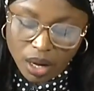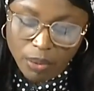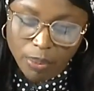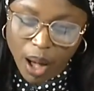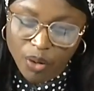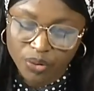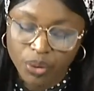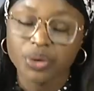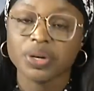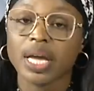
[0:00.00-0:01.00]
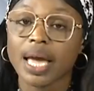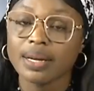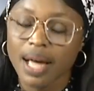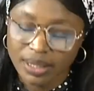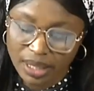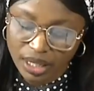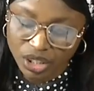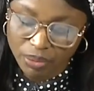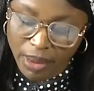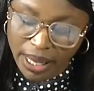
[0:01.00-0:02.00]
A powerful hurricane has hit
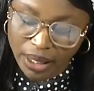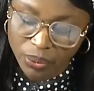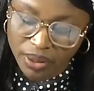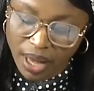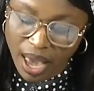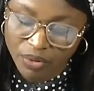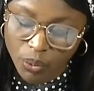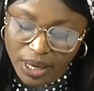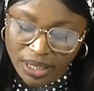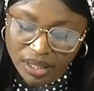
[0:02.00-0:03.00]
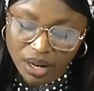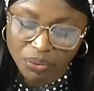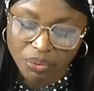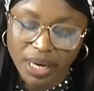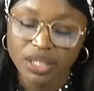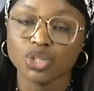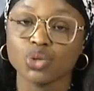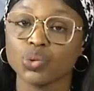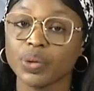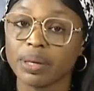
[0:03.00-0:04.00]
Jamaica with heavy winds and rain
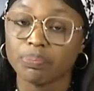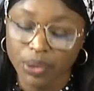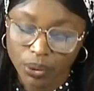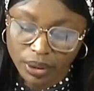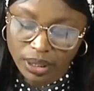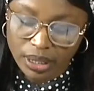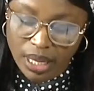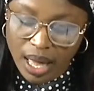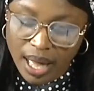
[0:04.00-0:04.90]
destroying buildings